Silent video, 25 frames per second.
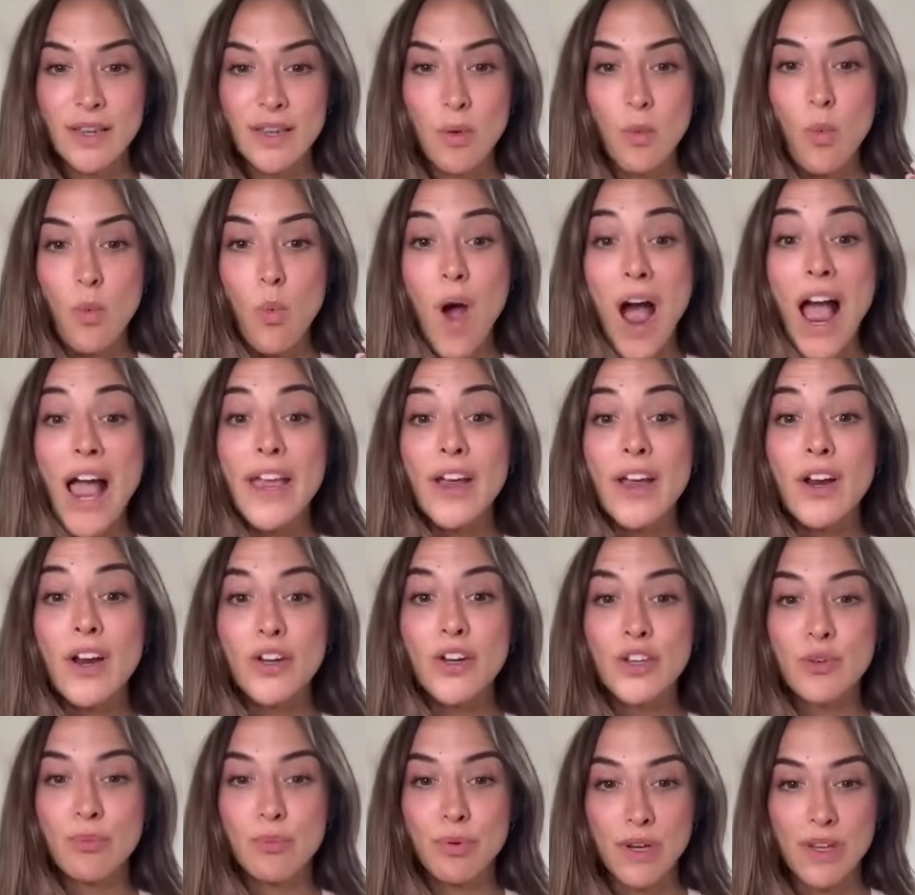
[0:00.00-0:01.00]
like why
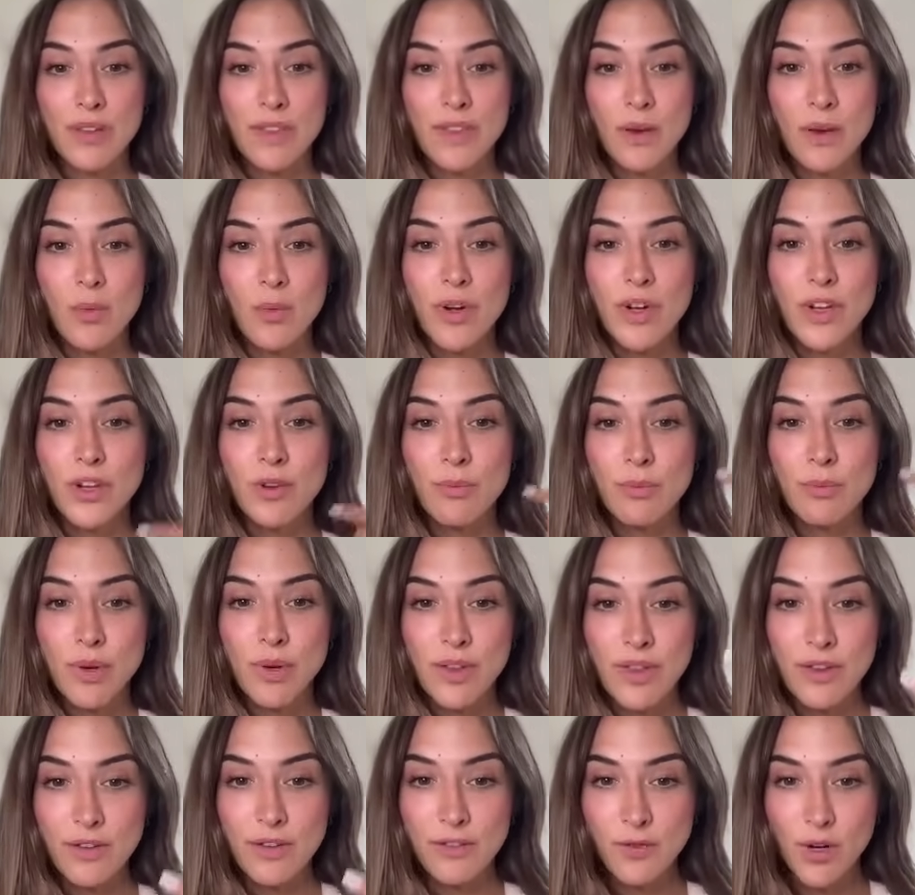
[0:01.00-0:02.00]
are you breathing, what are you
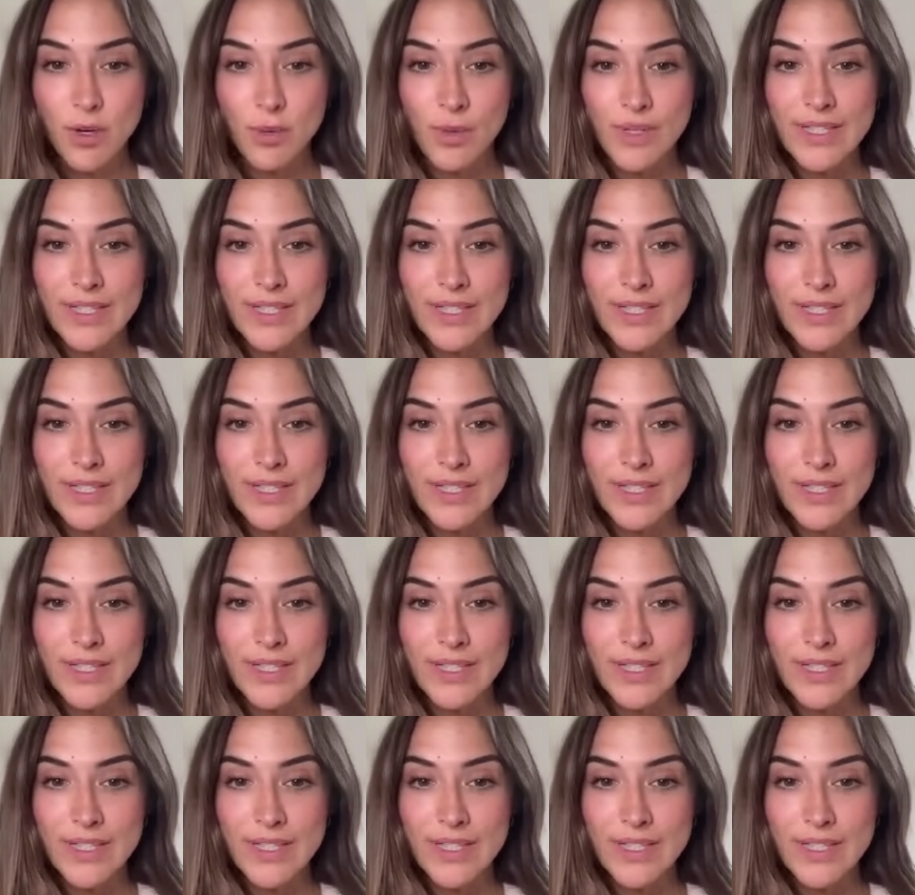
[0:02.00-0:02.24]
breathing for,